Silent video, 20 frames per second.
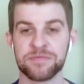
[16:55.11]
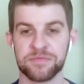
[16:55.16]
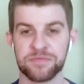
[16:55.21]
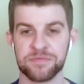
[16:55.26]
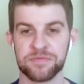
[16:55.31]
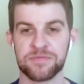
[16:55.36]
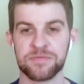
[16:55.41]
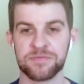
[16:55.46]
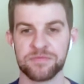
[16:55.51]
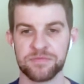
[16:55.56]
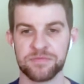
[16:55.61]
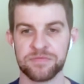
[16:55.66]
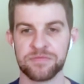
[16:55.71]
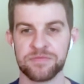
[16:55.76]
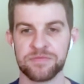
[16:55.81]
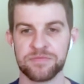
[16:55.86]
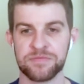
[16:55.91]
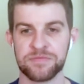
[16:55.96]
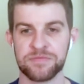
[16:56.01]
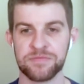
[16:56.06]

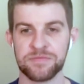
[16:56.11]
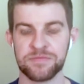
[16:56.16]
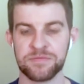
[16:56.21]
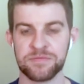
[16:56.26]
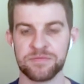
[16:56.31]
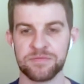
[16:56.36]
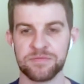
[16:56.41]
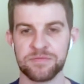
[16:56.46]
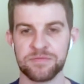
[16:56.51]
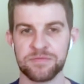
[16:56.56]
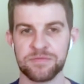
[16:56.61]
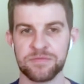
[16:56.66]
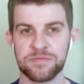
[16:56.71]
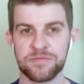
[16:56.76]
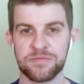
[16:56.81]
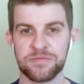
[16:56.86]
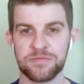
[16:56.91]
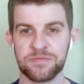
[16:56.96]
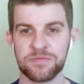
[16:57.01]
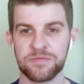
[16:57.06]

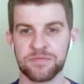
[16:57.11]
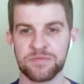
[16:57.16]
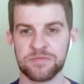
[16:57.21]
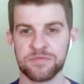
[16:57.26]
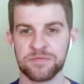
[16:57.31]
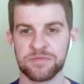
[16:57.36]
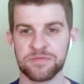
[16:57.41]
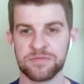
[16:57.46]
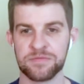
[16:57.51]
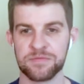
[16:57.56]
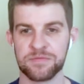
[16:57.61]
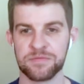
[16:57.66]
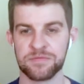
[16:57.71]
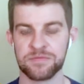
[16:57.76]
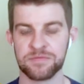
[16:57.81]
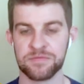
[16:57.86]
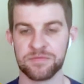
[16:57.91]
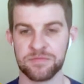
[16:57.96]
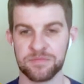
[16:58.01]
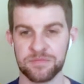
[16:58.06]

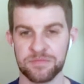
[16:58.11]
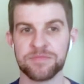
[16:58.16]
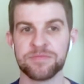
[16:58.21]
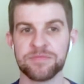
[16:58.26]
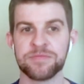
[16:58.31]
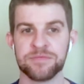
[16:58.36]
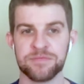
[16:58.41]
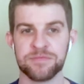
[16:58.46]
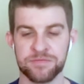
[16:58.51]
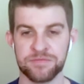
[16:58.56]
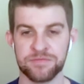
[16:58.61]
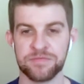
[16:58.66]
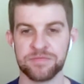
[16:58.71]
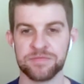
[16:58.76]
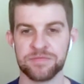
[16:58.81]
This person isn't speaking.